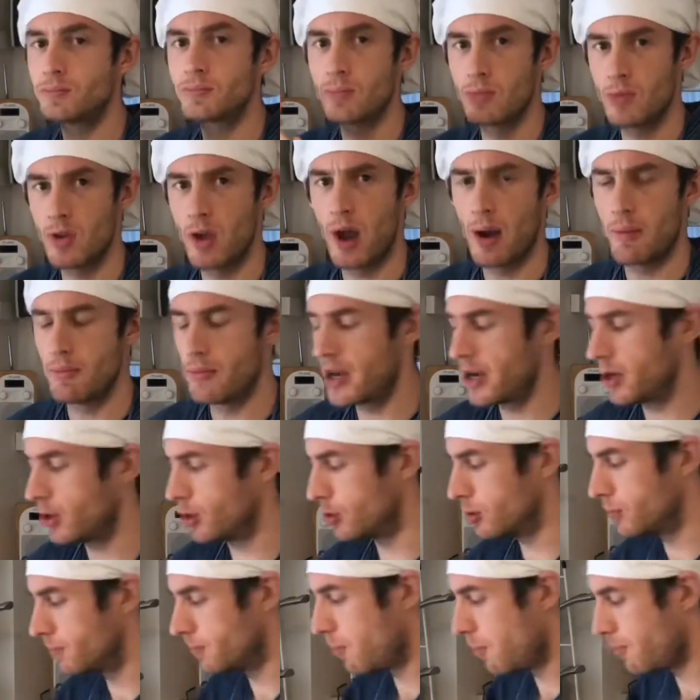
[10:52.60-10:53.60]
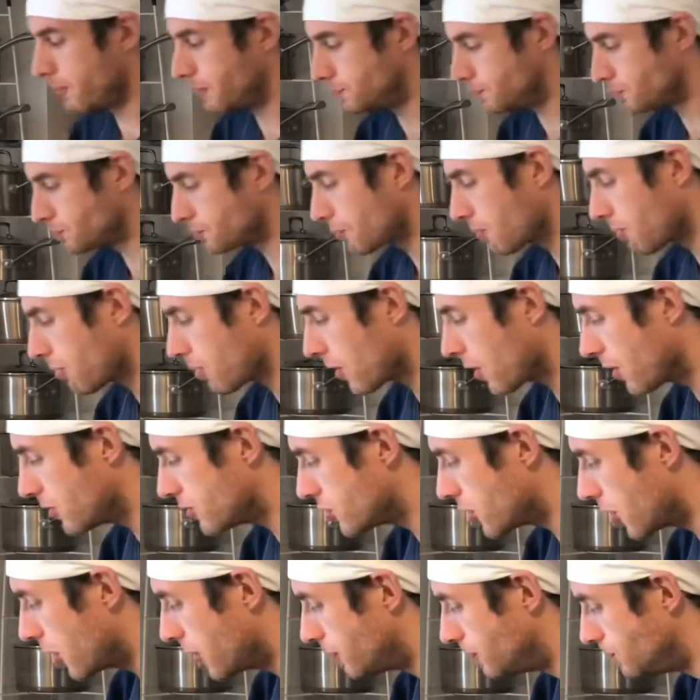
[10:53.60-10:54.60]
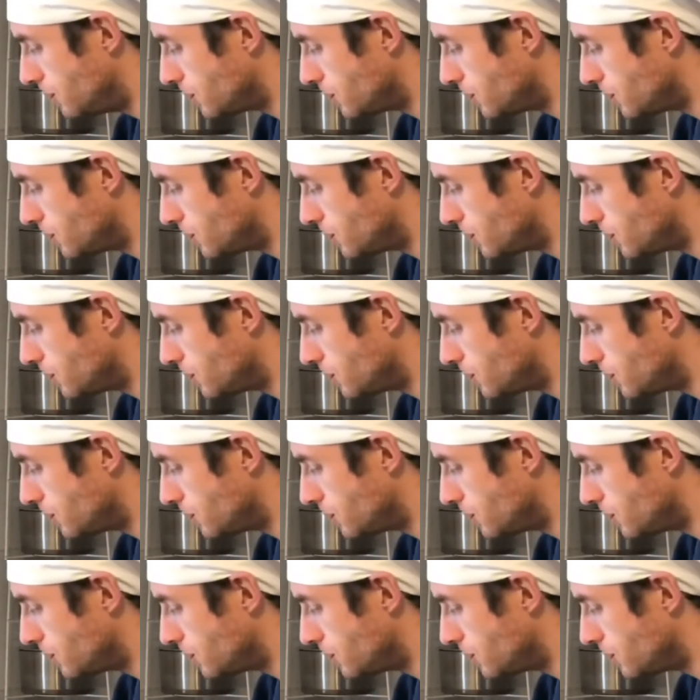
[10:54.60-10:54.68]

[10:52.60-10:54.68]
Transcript: Yeah, they're good. So,